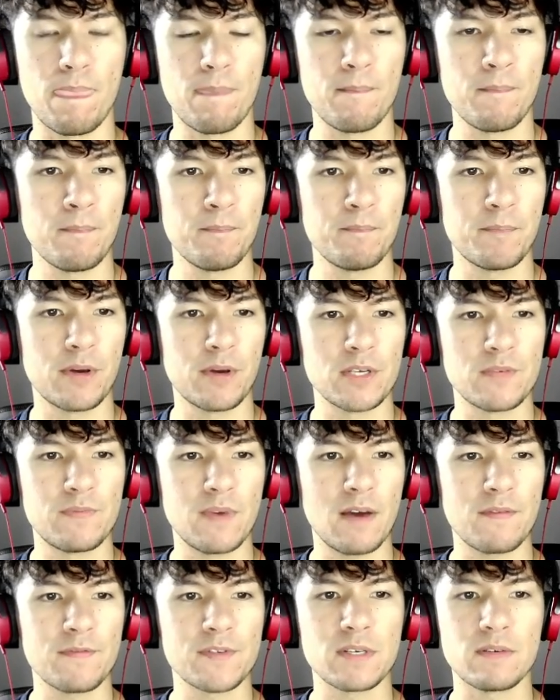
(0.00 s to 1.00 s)
Because we
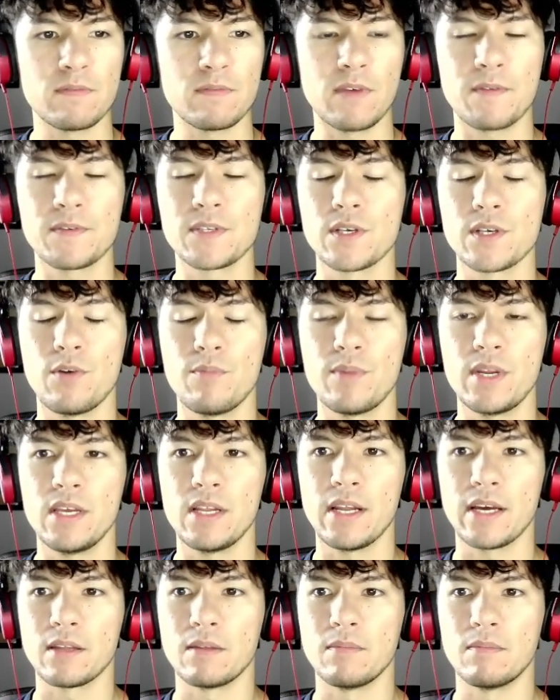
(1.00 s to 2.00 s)
have so many,
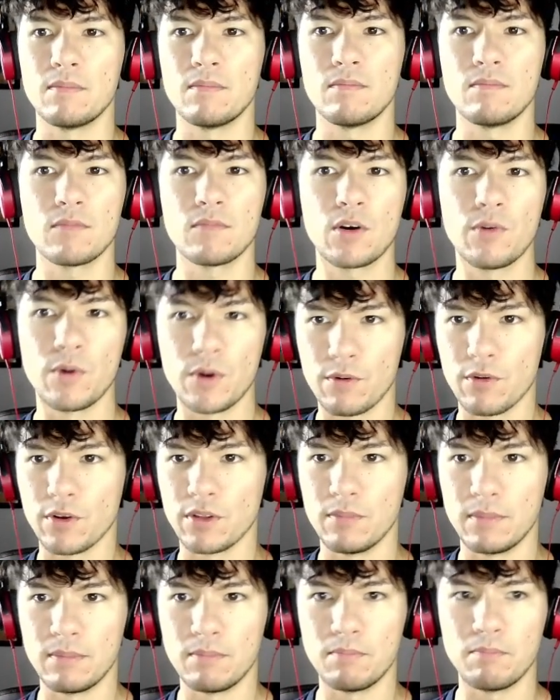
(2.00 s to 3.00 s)
like, quote-unquote
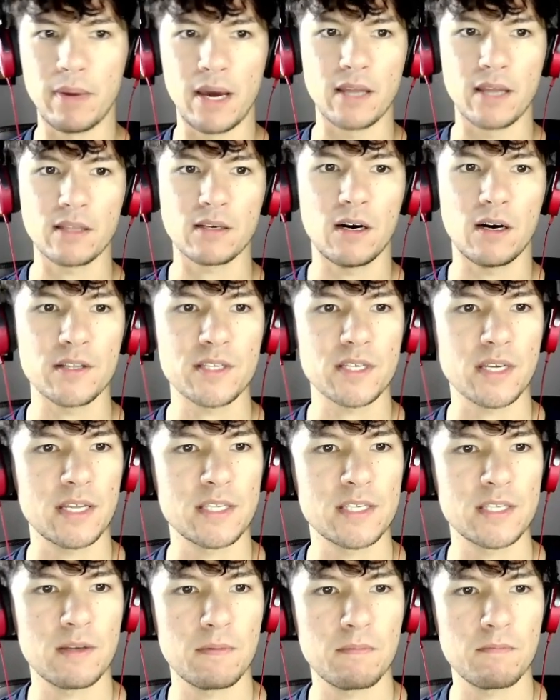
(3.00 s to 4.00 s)
bad cards
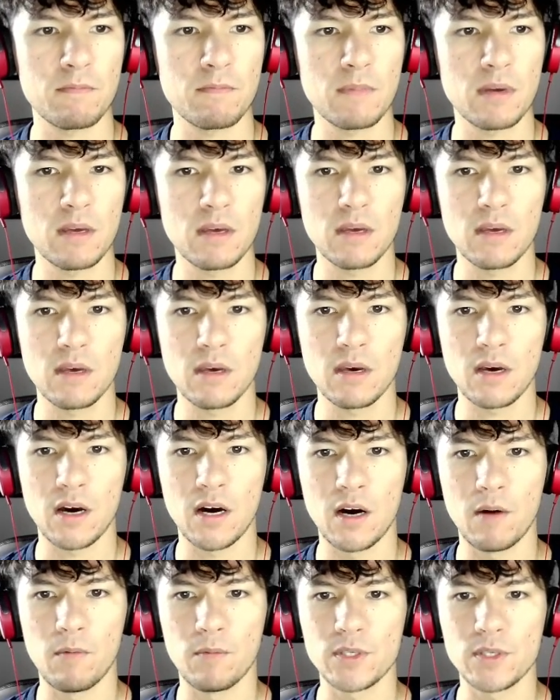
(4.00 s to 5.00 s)
against them.
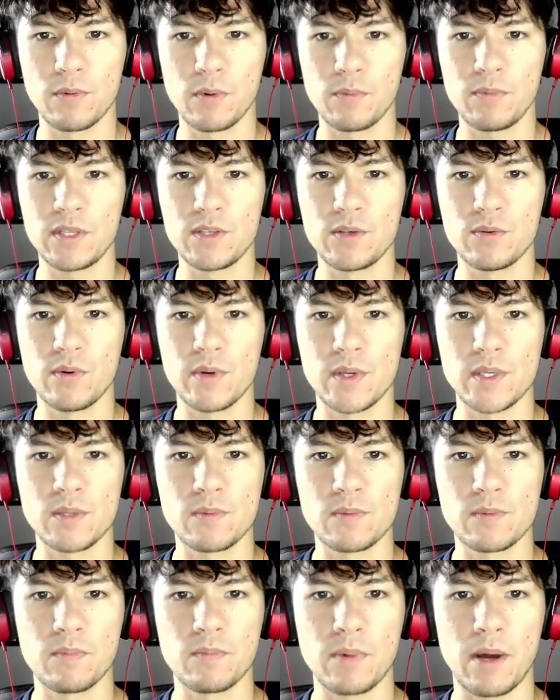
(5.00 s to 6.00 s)
So what we do is,
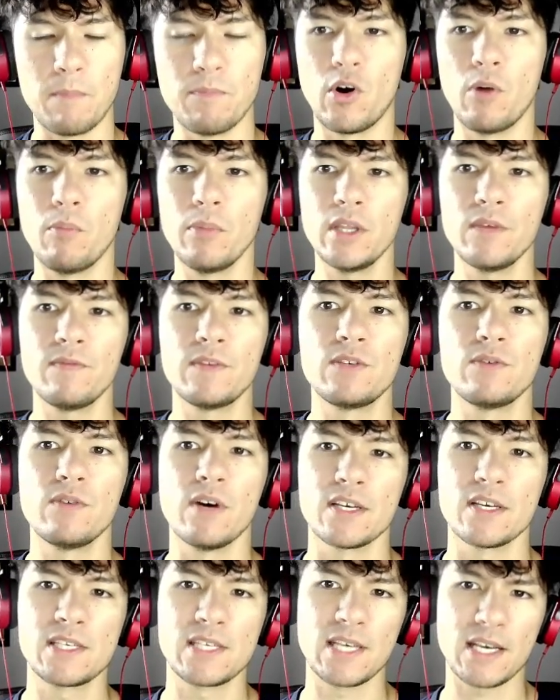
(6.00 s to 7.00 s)
normally we do a
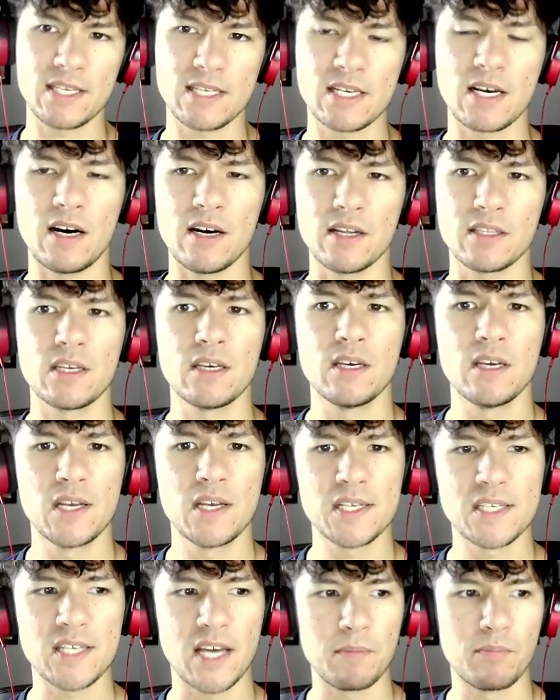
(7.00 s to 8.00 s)
6-card
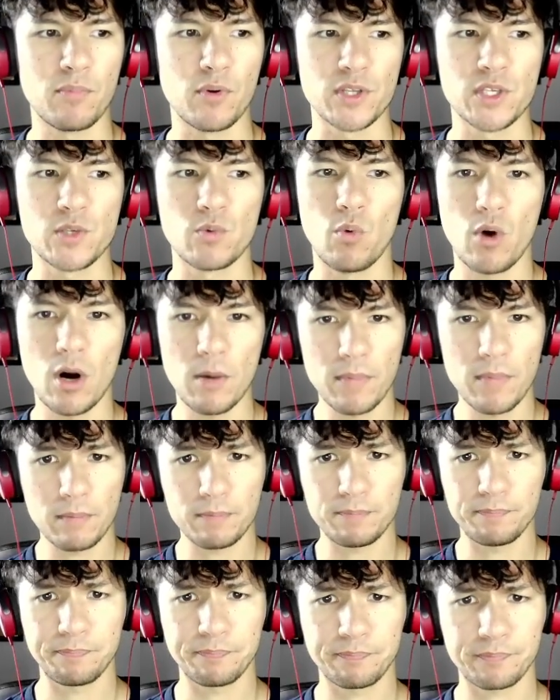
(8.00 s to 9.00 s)
sideboard swap
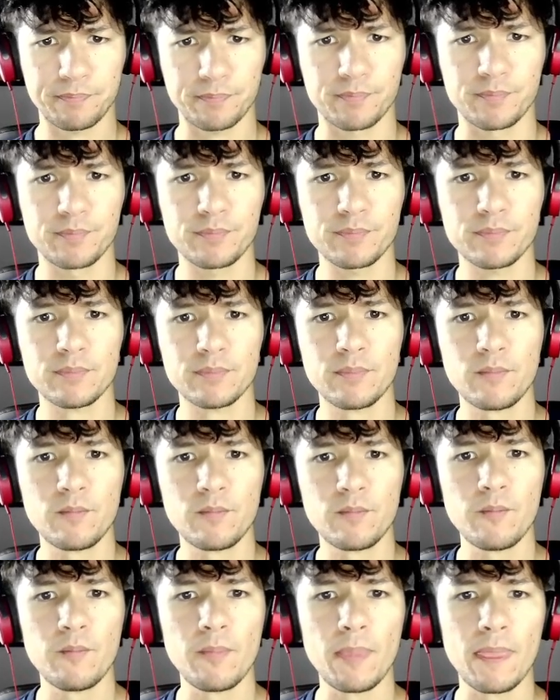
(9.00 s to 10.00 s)

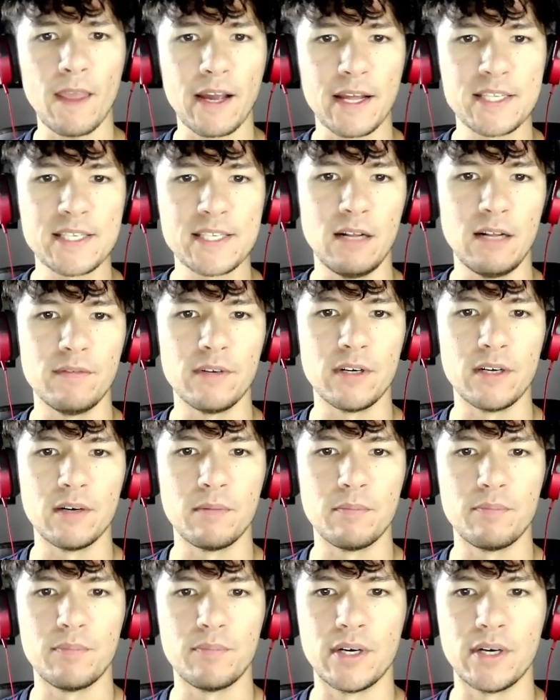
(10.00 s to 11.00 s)
against Delver,
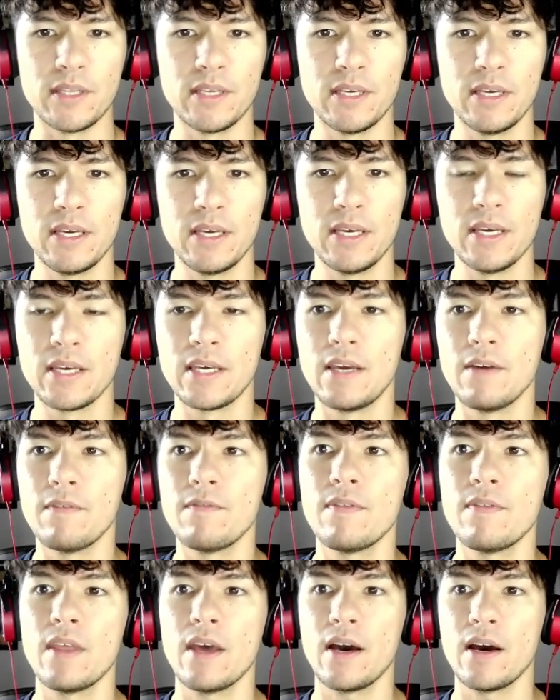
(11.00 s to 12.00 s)
but given
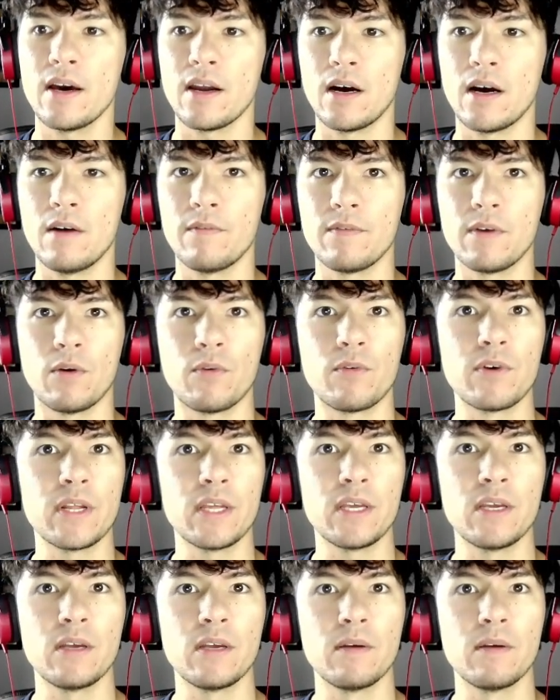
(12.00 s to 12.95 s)
that we already